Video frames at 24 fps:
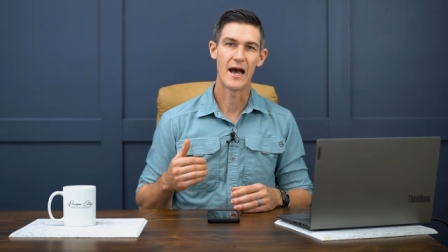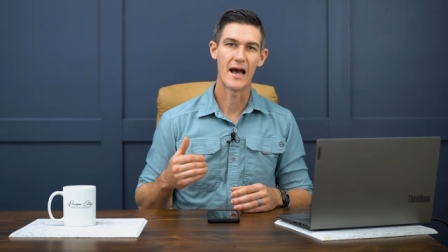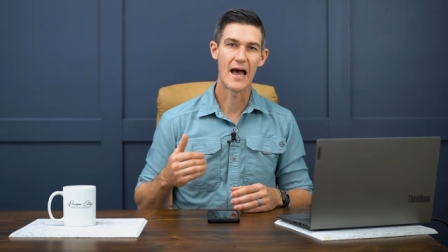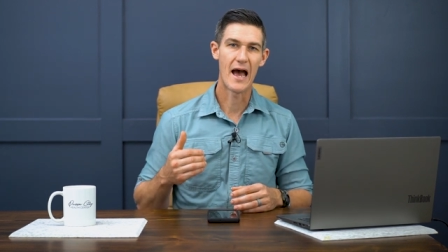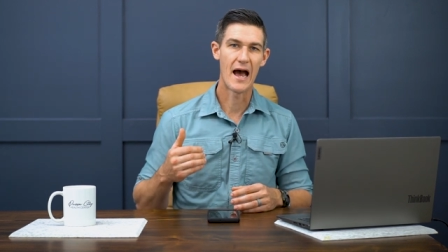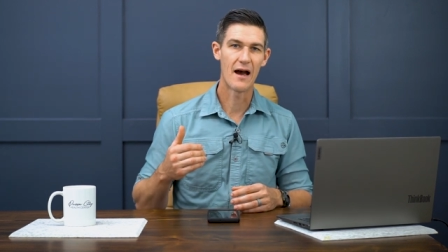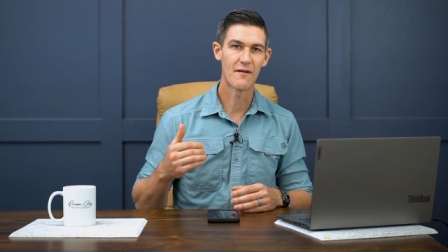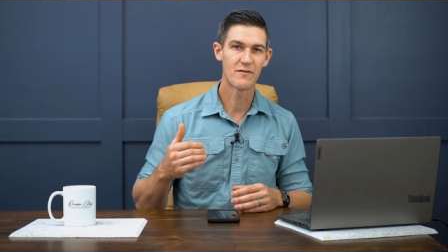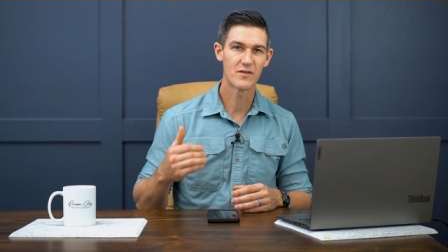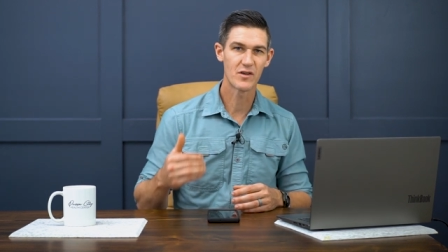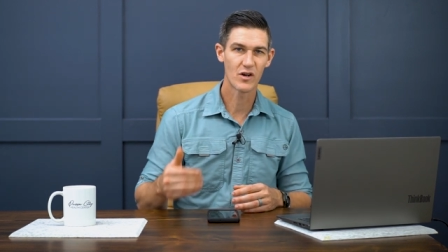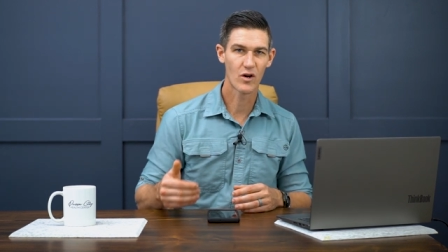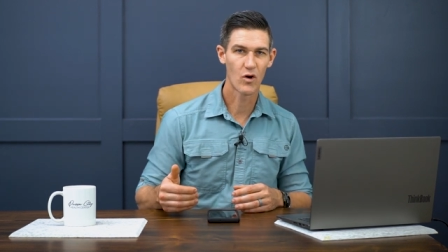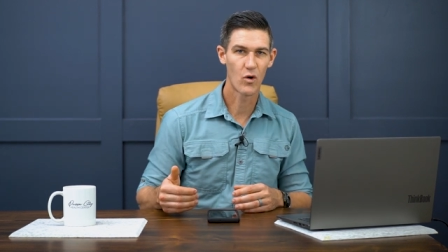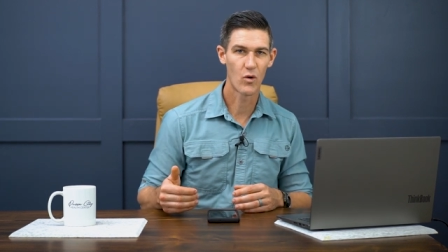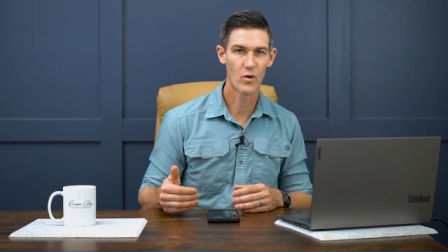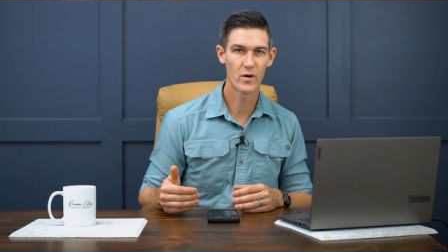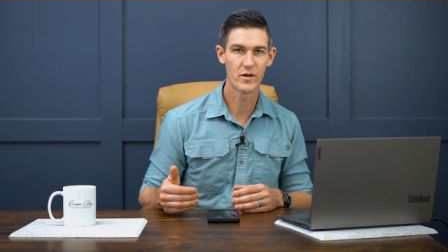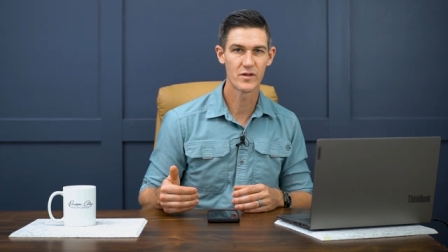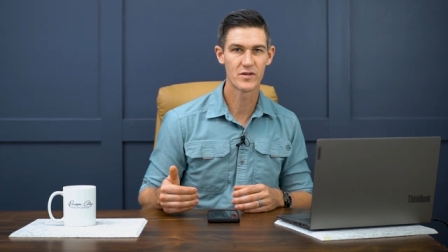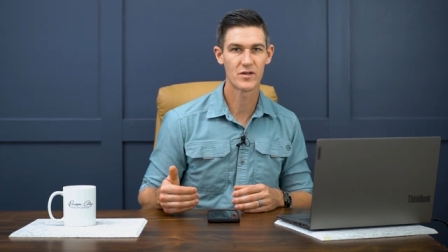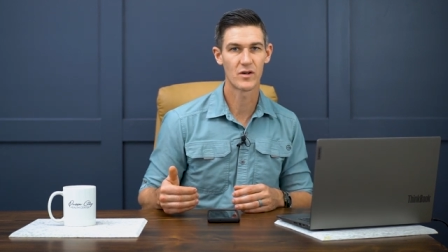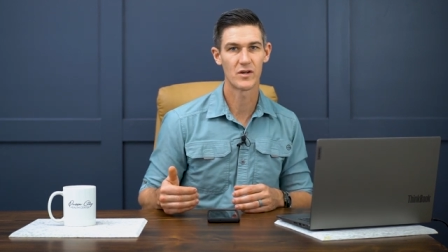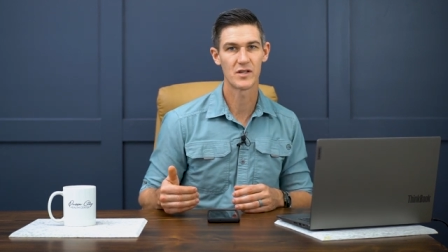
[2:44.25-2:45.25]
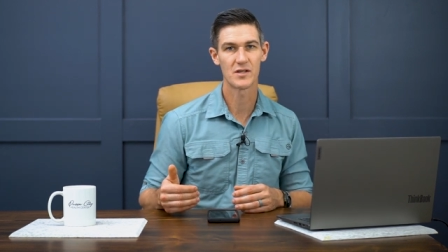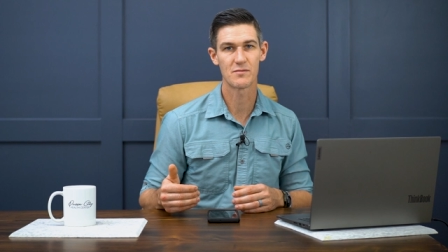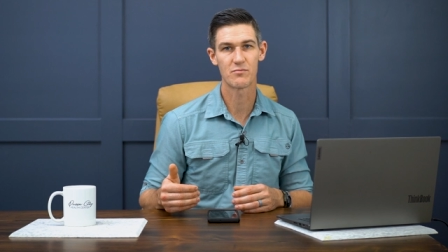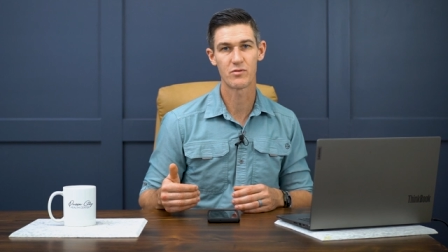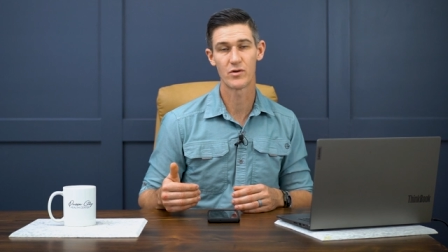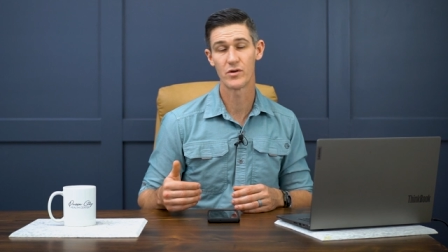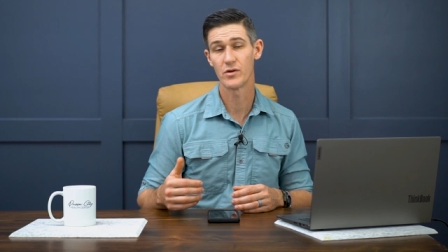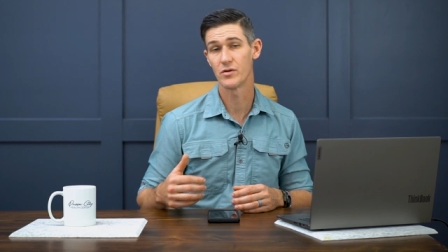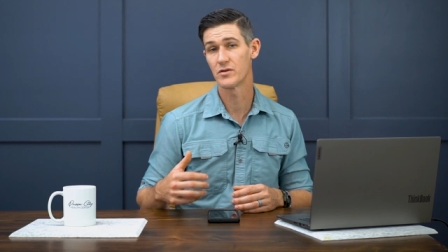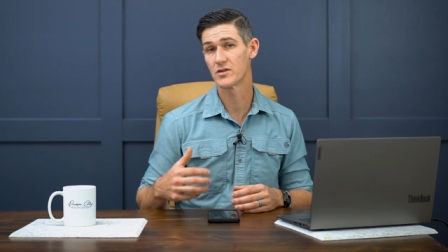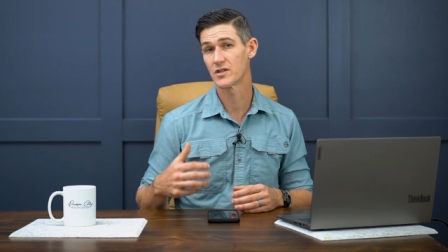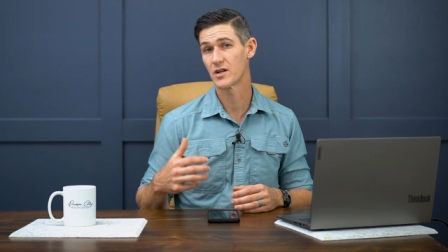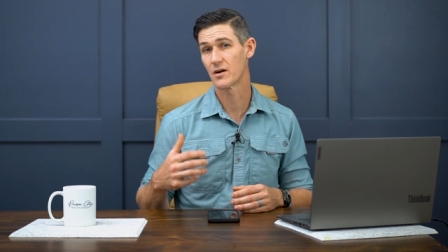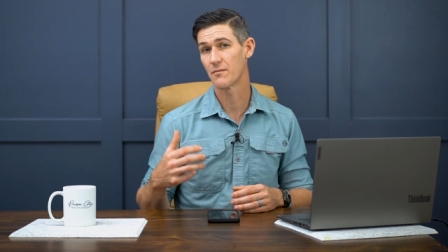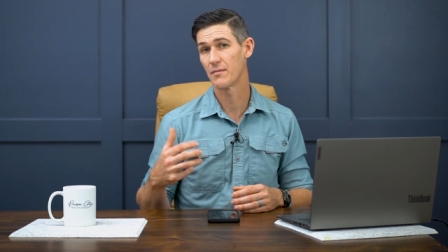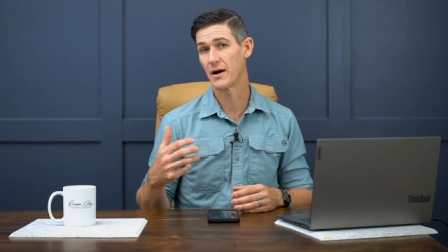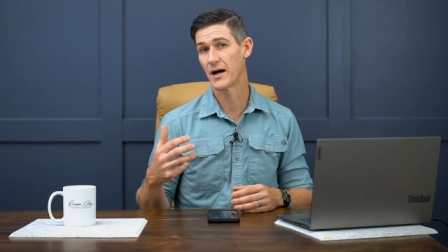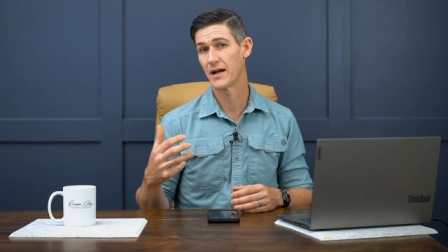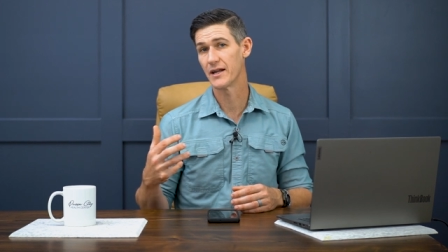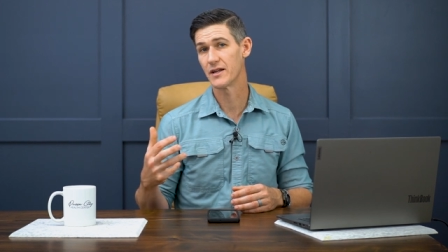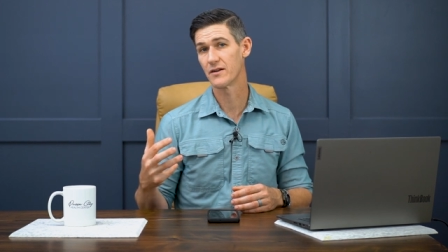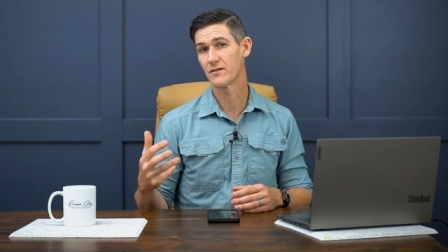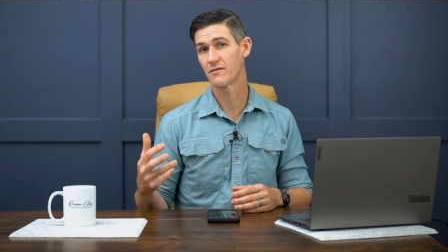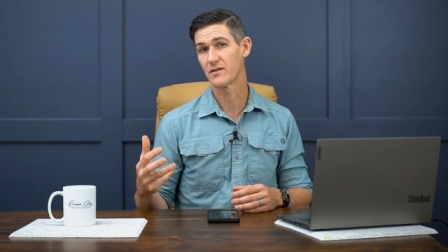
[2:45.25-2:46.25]
After cortisol is produced, our
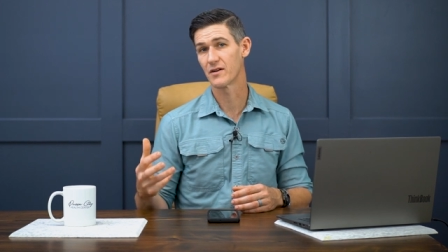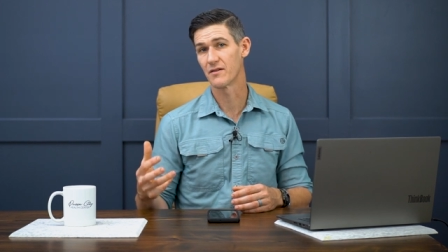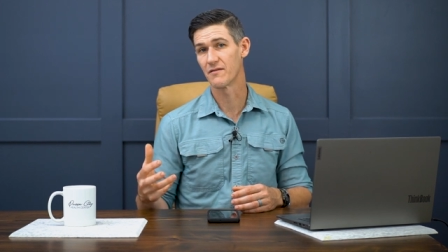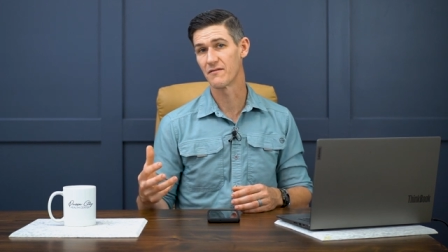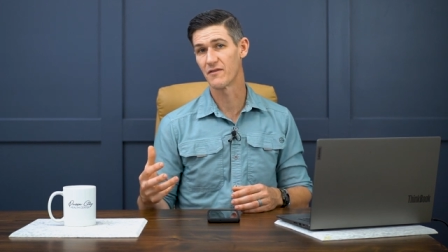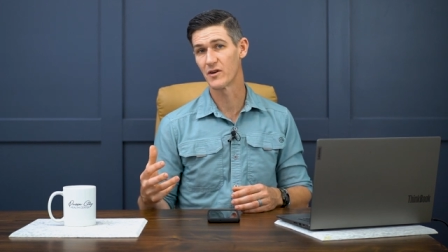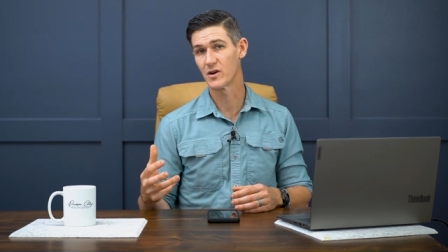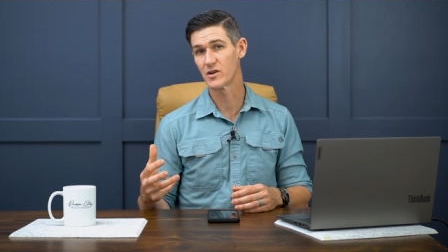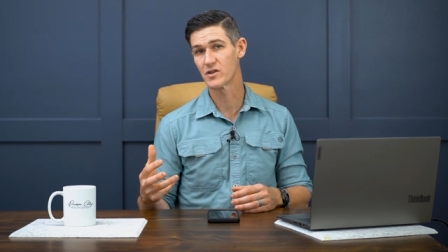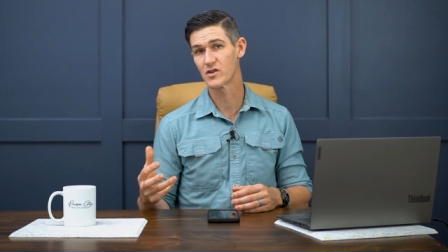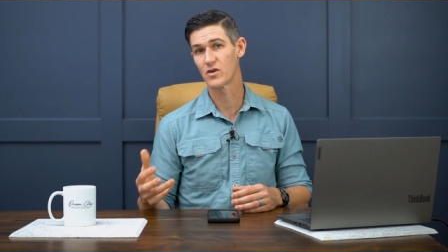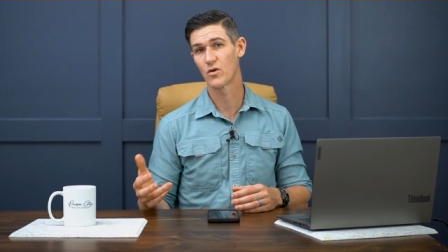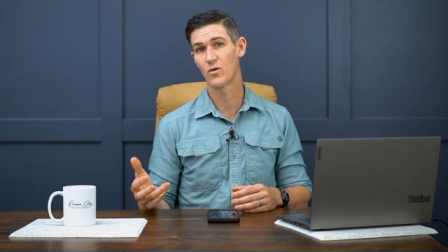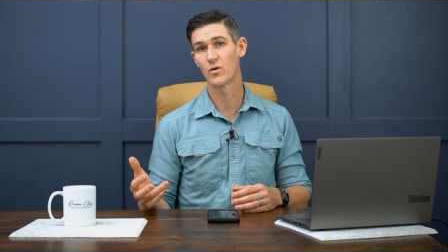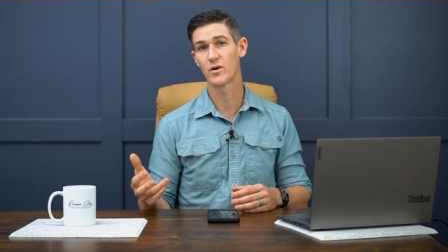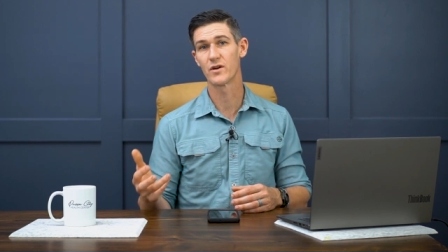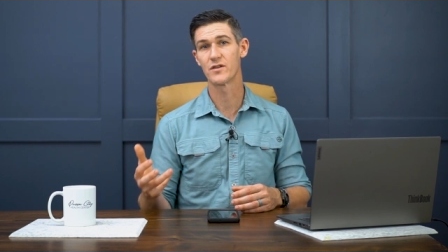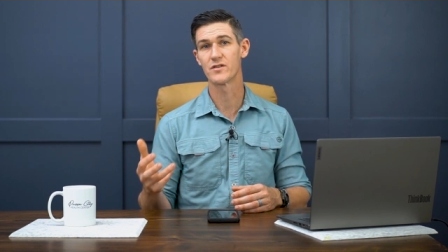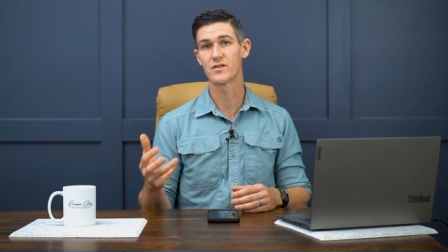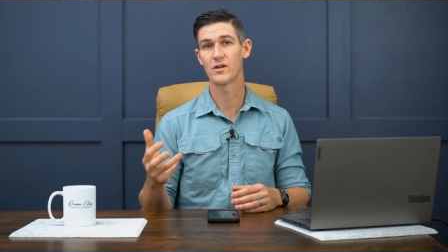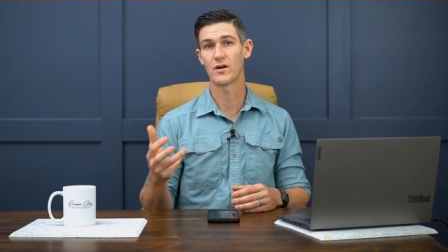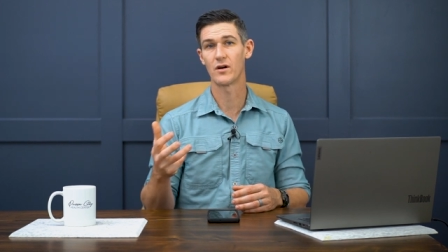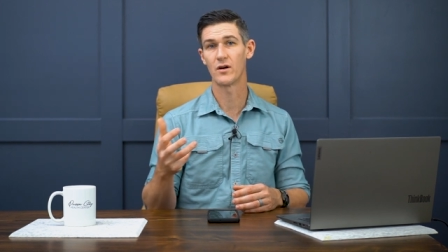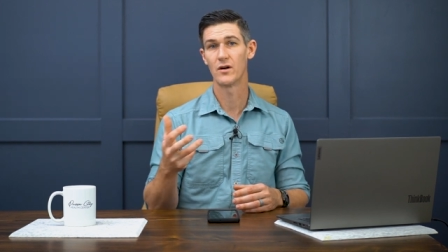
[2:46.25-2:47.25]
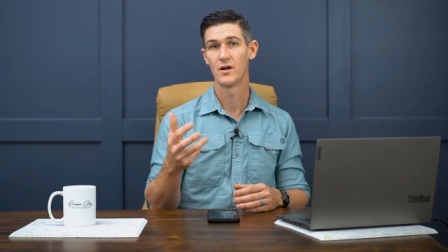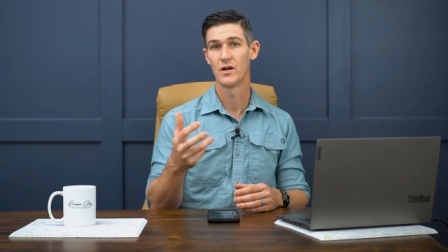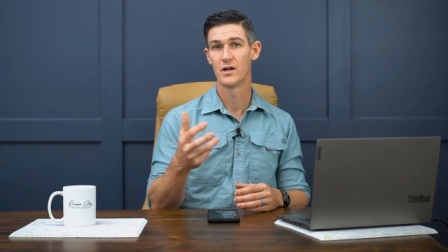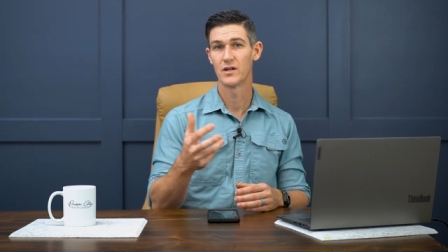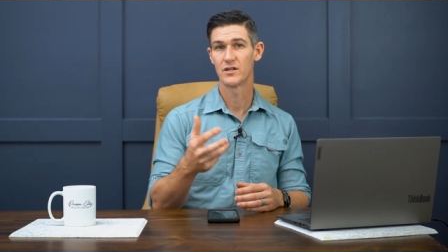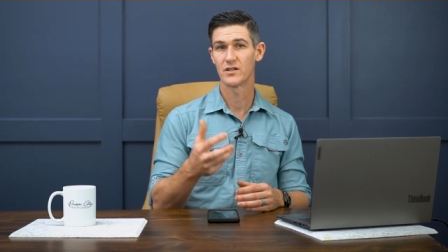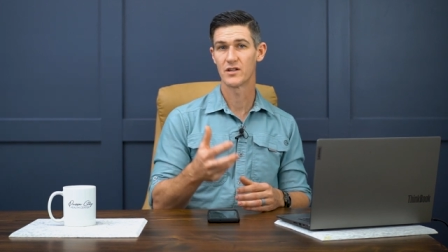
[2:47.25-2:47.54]
body converts cortisol